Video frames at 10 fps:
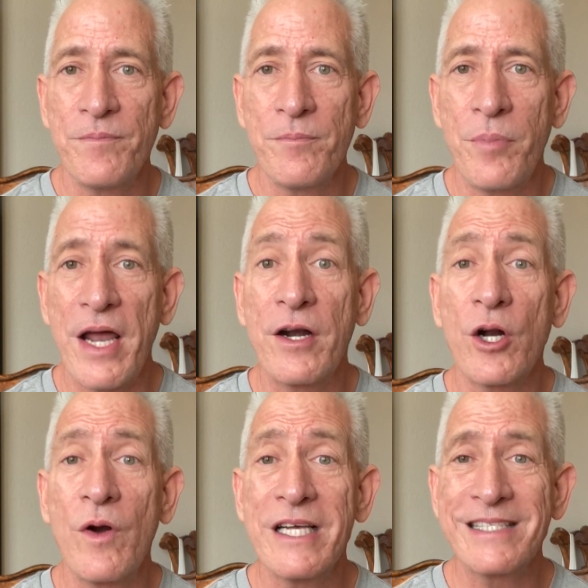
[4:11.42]
brought it
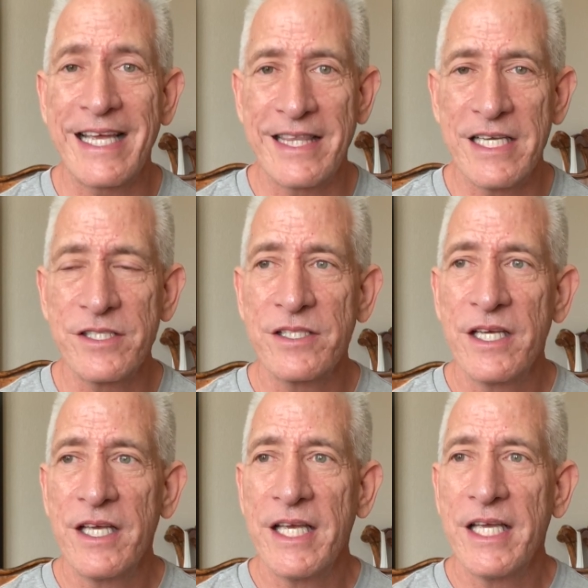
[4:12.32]
across like this,
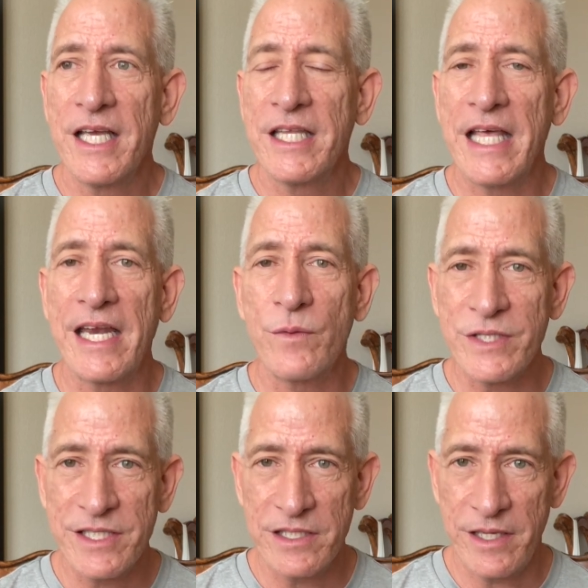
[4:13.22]
that he
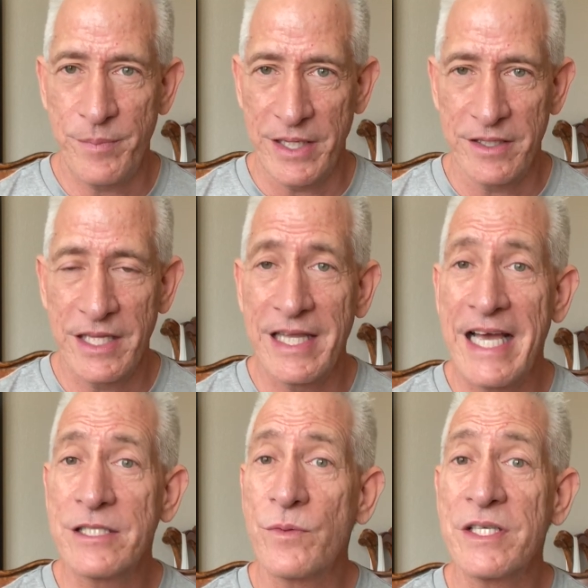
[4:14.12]
was sleeping, that
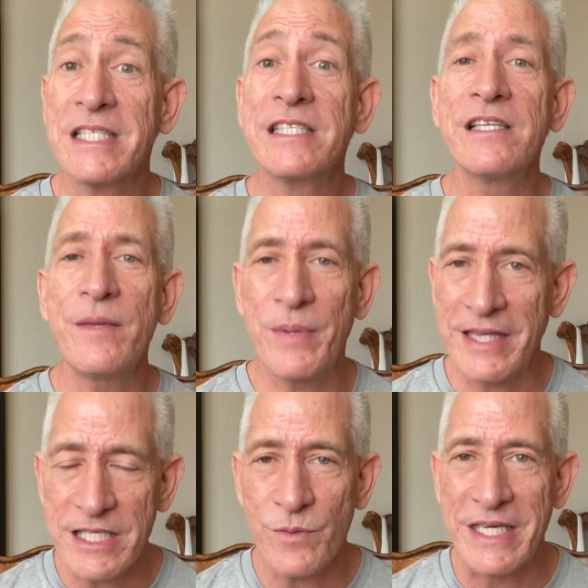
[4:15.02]
Lazarus is
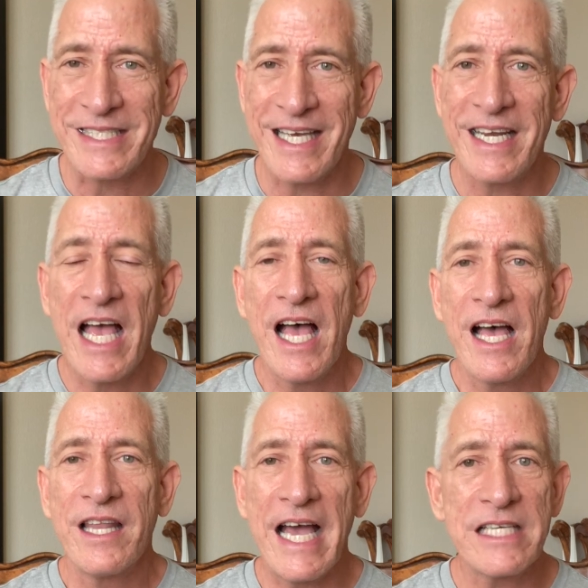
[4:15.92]
sleeping. That's what he said.
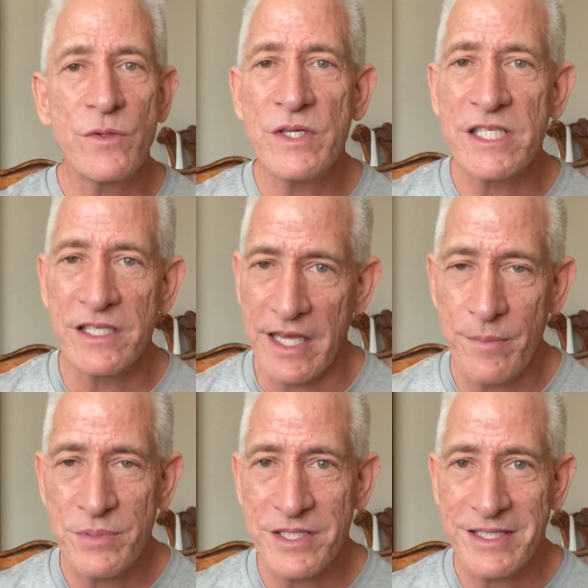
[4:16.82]
Lazarus
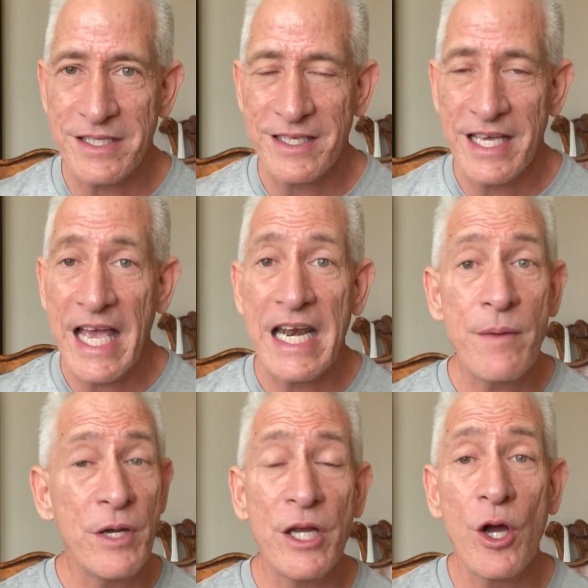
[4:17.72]
sleeps, and
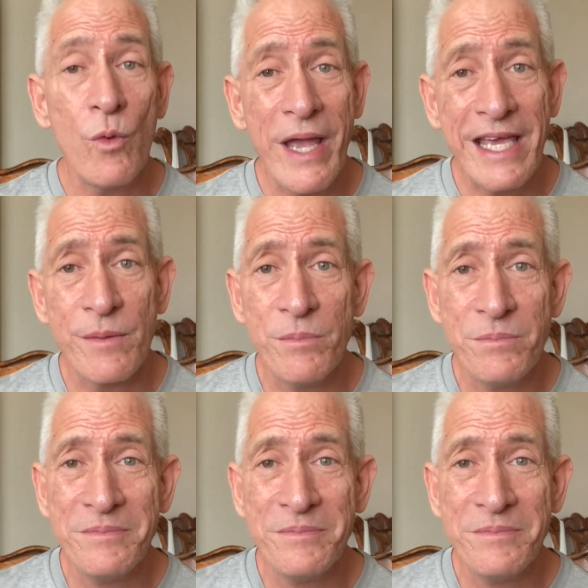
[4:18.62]
I'm going to go wake him.